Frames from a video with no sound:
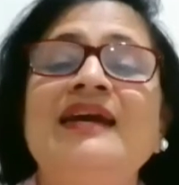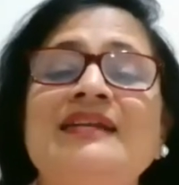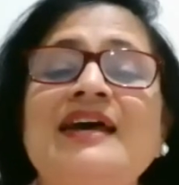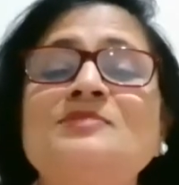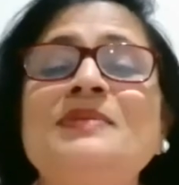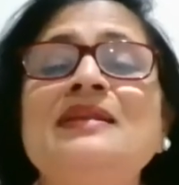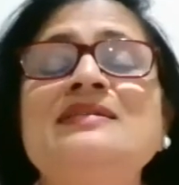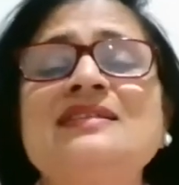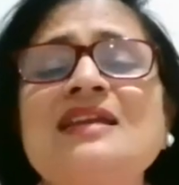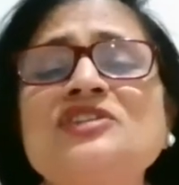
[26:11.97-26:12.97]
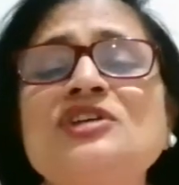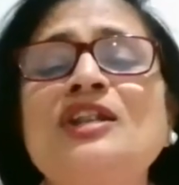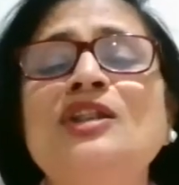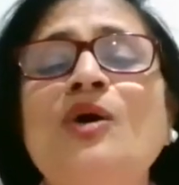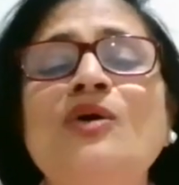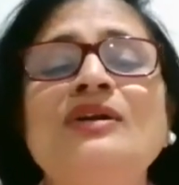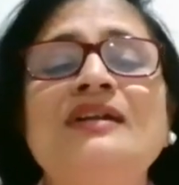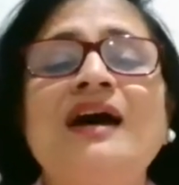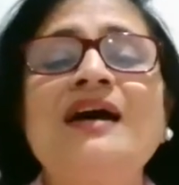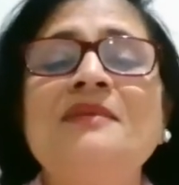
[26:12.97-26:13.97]
It has been such a long
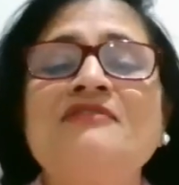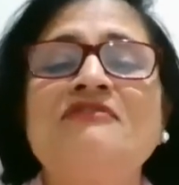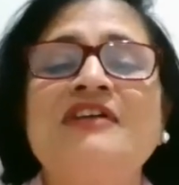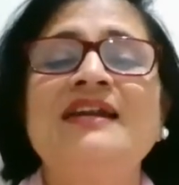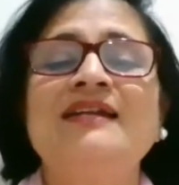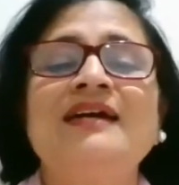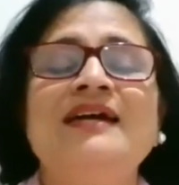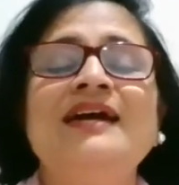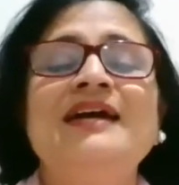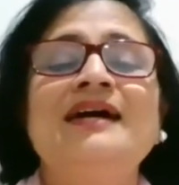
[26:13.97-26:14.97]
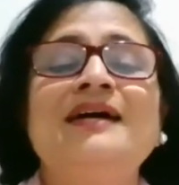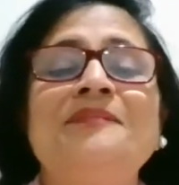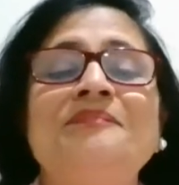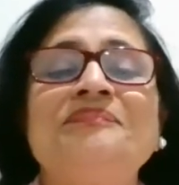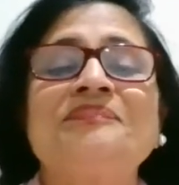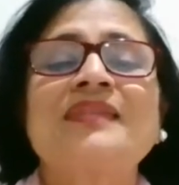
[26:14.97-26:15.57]
time, I felt. Um,